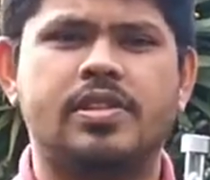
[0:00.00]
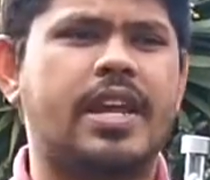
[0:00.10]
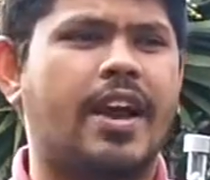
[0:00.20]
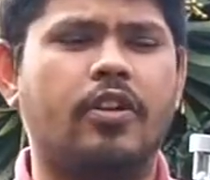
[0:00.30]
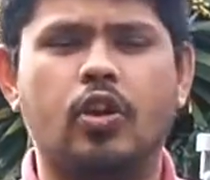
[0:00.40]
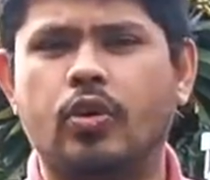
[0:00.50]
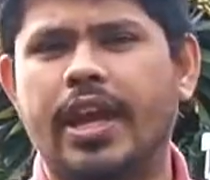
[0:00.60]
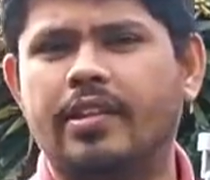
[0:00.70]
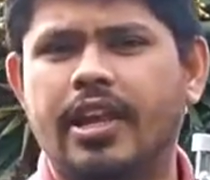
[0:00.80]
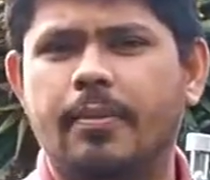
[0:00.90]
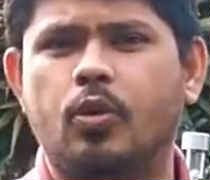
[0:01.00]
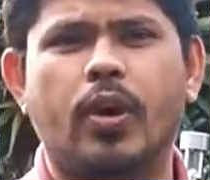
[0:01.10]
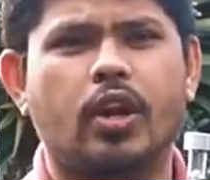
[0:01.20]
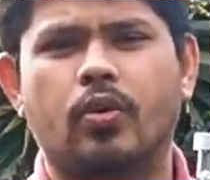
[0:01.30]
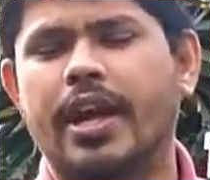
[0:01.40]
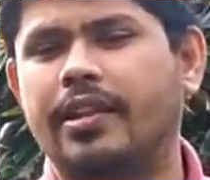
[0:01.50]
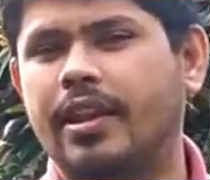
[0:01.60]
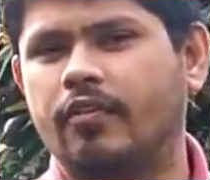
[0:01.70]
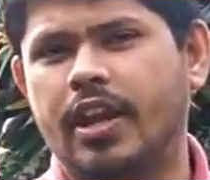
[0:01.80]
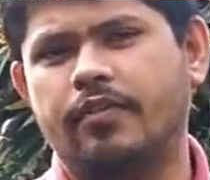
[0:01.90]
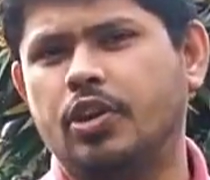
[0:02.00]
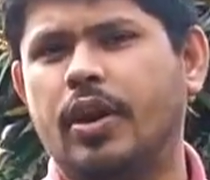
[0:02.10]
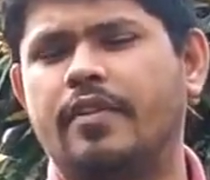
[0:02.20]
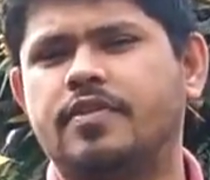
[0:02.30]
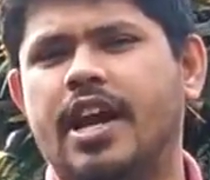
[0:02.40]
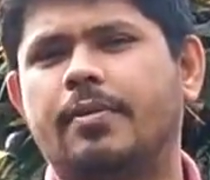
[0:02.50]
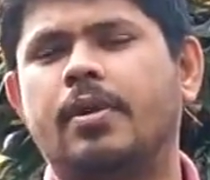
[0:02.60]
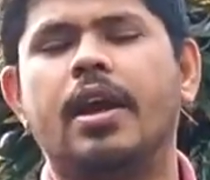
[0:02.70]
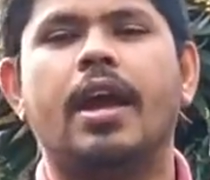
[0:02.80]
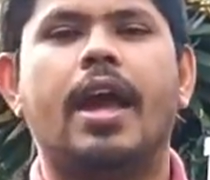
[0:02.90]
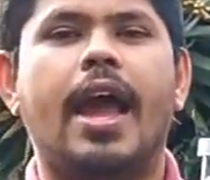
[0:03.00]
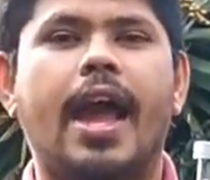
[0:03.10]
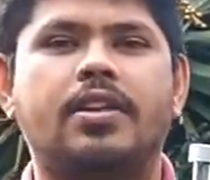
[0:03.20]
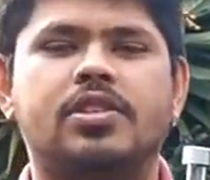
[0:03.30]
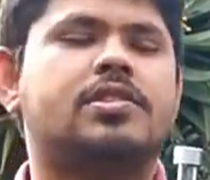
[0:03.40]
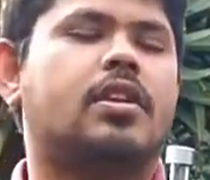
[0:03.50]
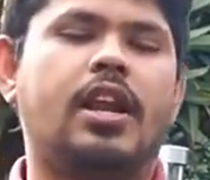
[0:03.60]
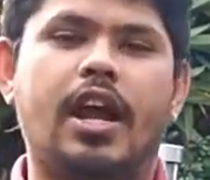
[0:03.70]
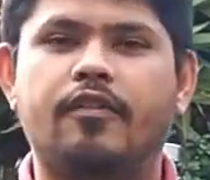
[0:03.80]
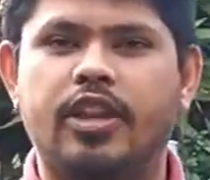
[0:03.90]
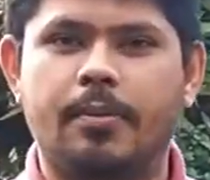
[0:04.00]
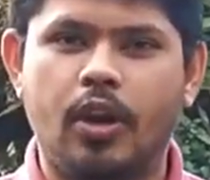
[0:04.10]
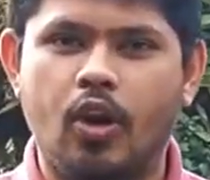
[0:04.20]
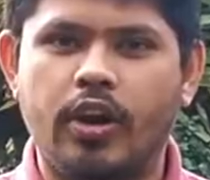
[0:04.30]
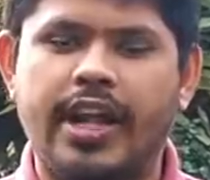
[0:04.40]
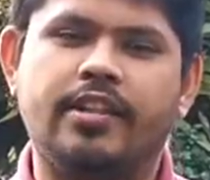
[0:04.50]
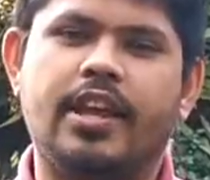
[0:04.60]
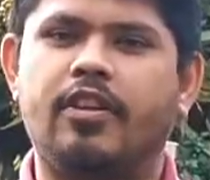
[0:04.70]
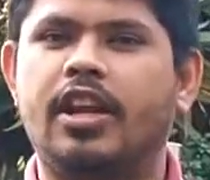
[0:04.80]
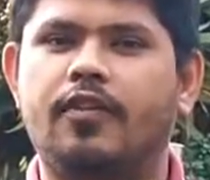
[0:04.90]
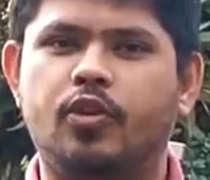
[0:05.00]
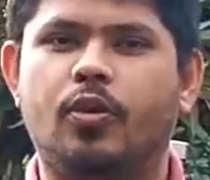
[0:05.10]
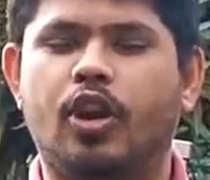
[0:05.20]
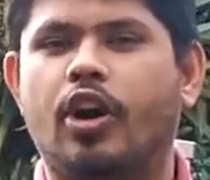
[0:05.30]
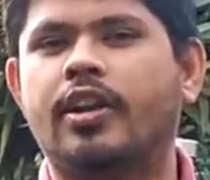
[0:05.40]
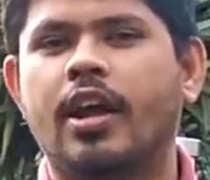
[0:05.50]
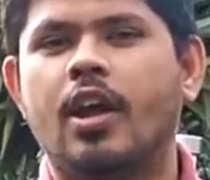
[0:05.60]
Just have a look at them, quick look at them whenever you have time, and just love them a lot and they will love you a lot.